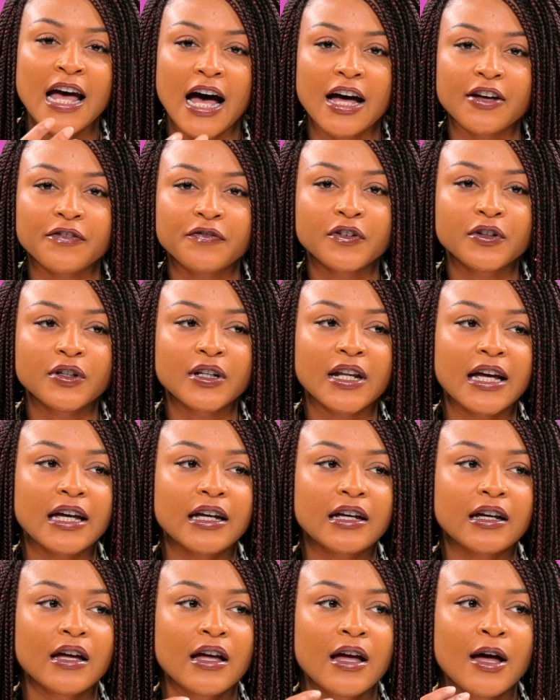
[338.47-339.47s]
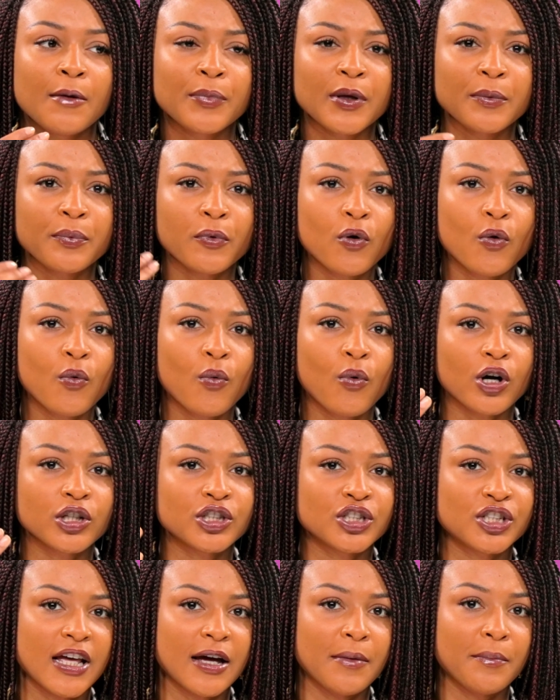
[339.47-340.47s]
I feel like people
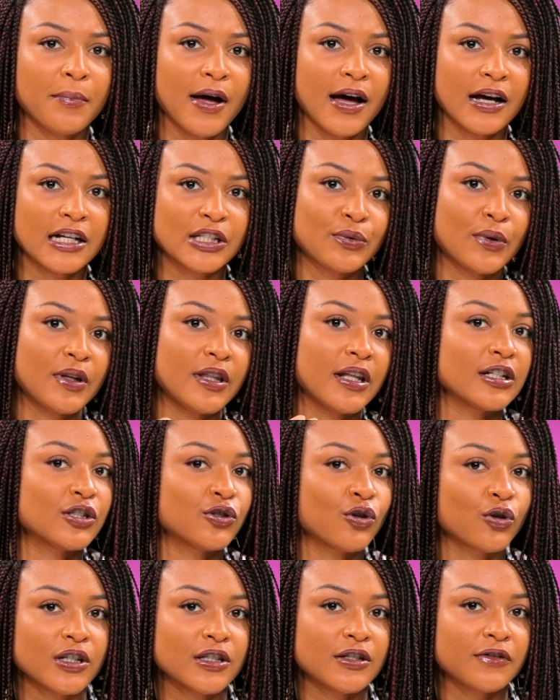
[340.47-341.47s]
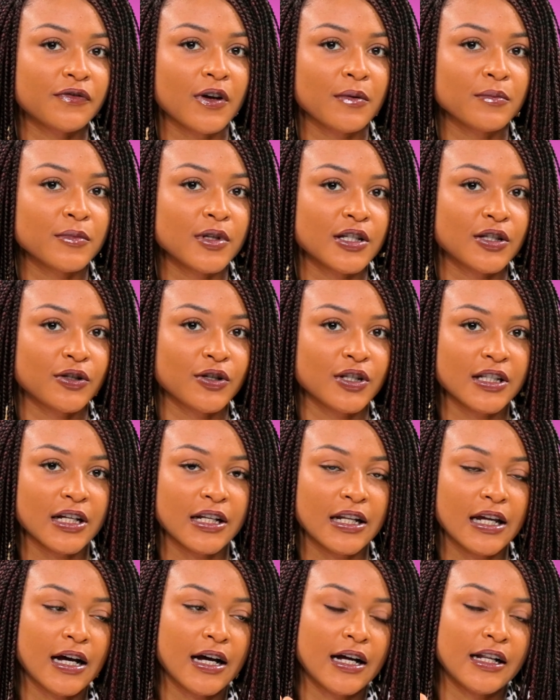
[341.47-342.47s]
watch their backs when they're talking to feminists, because
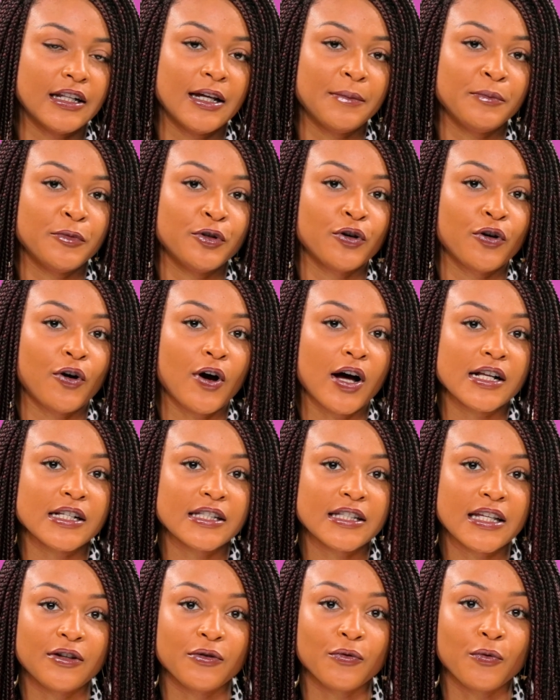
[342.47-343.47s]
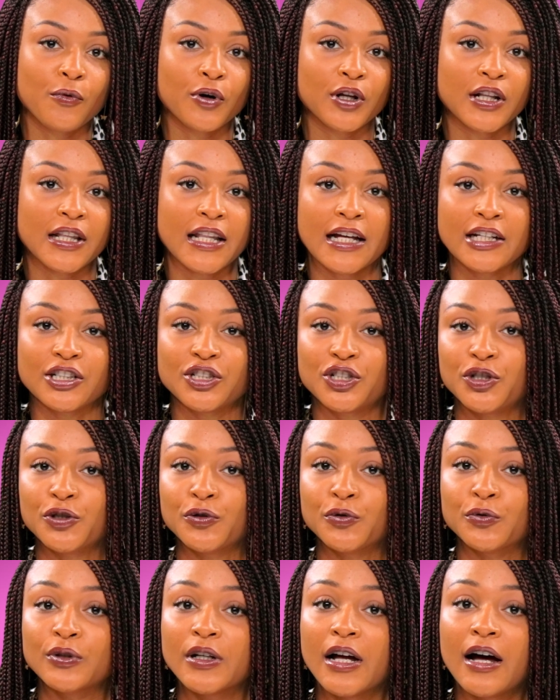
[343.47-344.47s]
they're like, let me not go and say the one that she
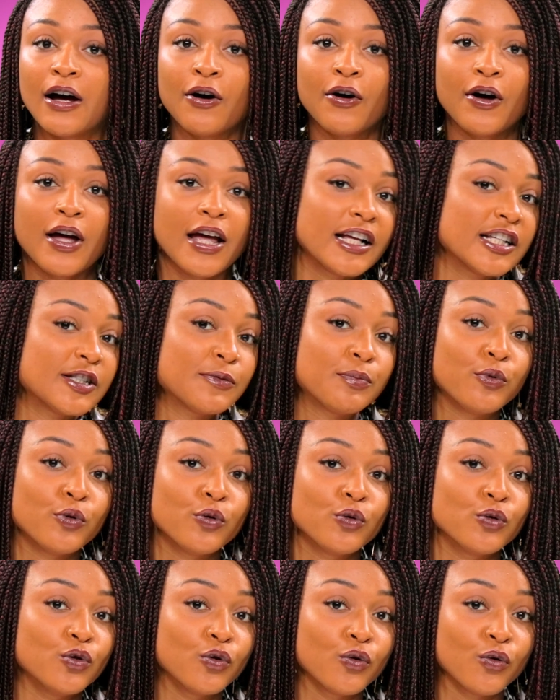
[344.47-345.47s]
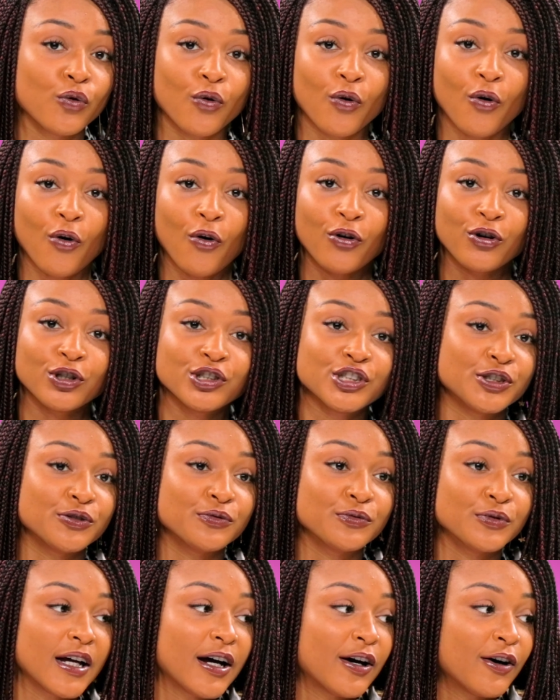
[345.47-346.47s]
will now explode, or she
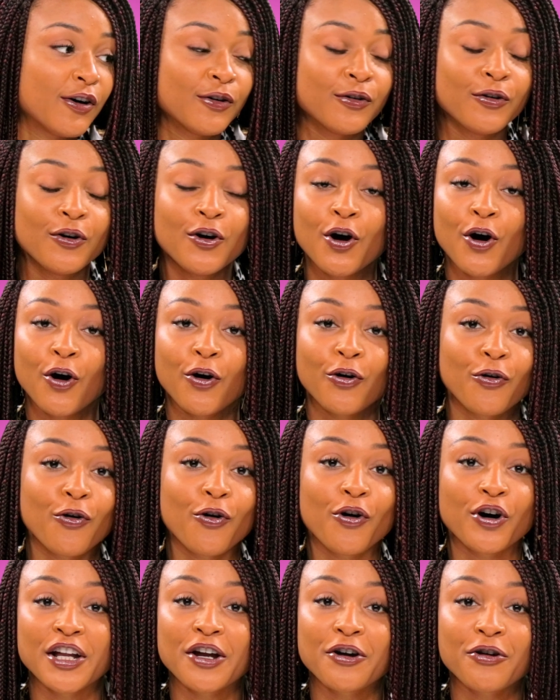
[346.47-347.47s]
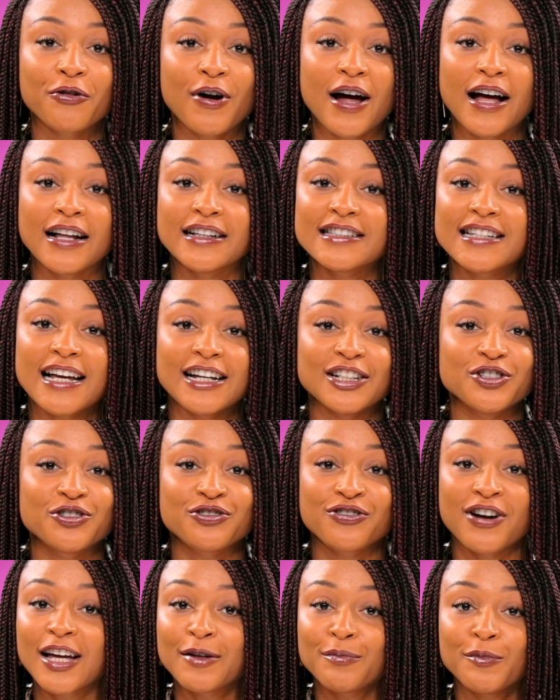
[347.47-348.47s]
will now go on a rant and
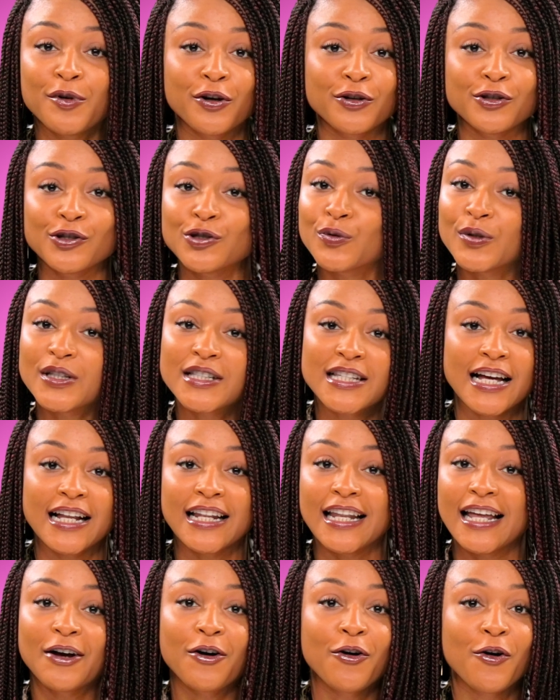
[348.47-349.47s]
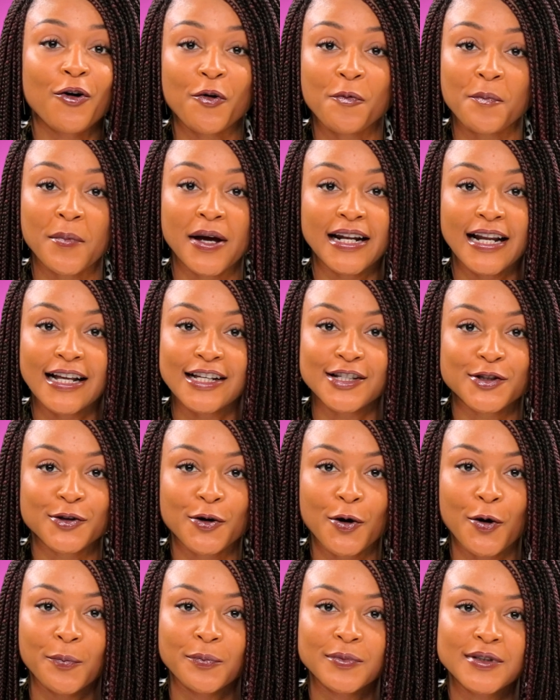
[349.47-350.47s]
drag me on Twitter like all men are
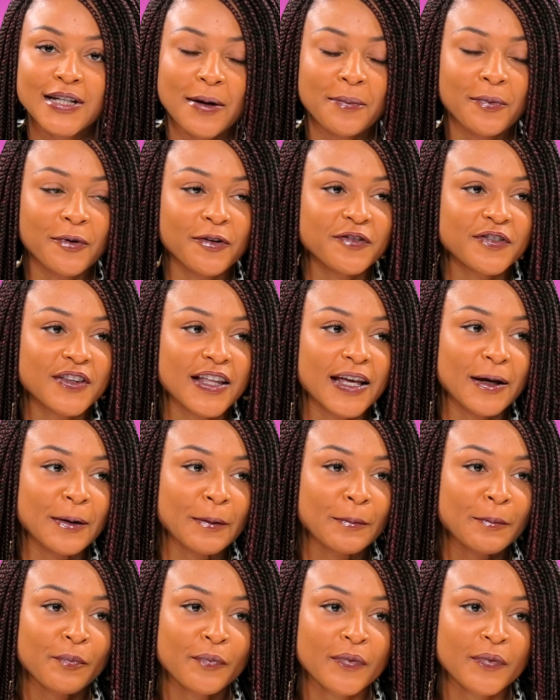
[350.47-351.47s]
scum type of thing.